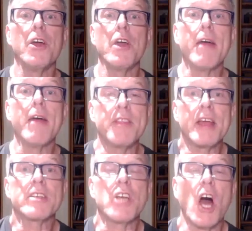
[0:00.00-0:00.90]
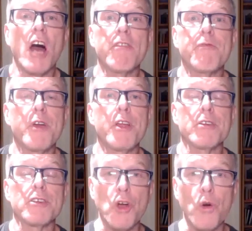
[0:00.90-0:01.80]
everything is off for
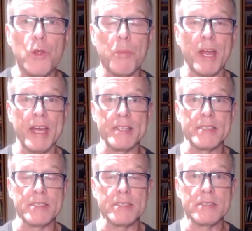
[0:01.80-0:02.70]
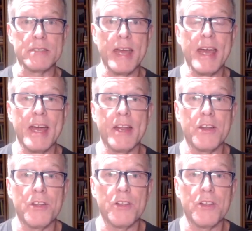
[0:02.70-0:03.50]
your shoulder blades and